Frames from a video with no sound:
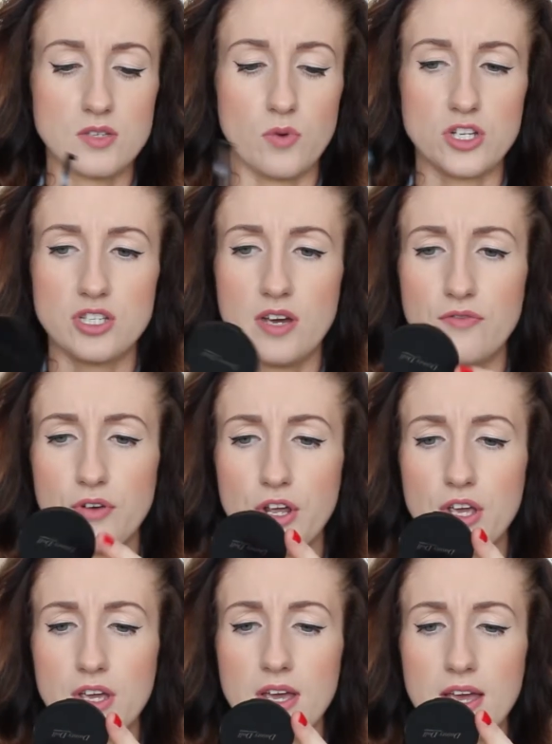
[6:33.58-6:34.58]
swatch that for
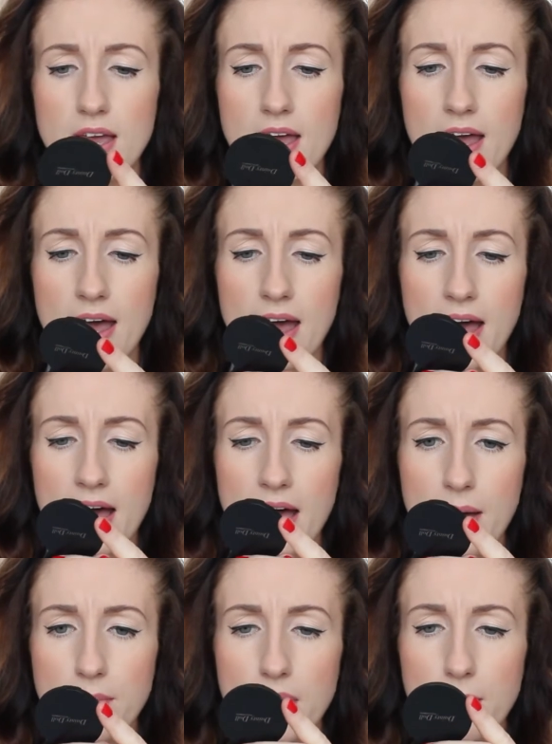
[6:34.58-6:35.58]
you.
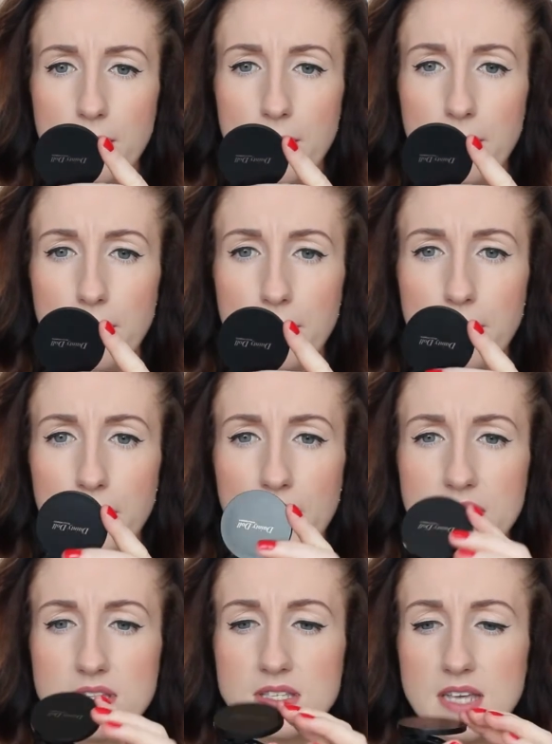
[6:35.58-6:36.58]

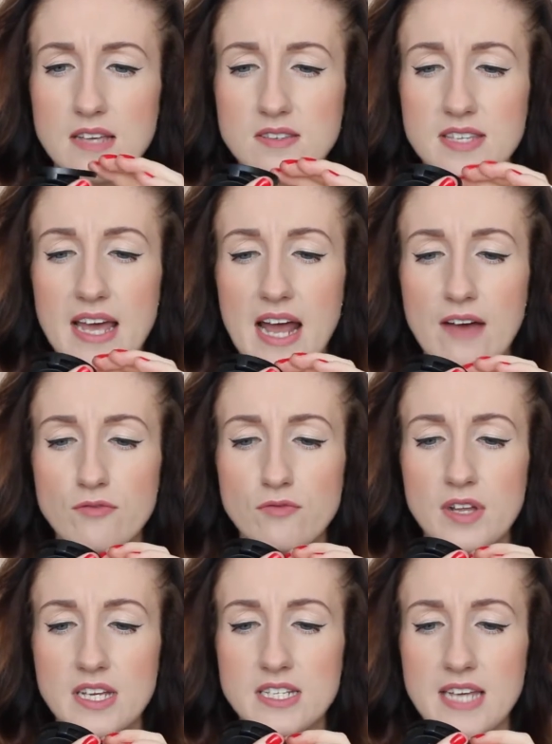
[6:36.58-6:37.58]
But as I said, I haven't really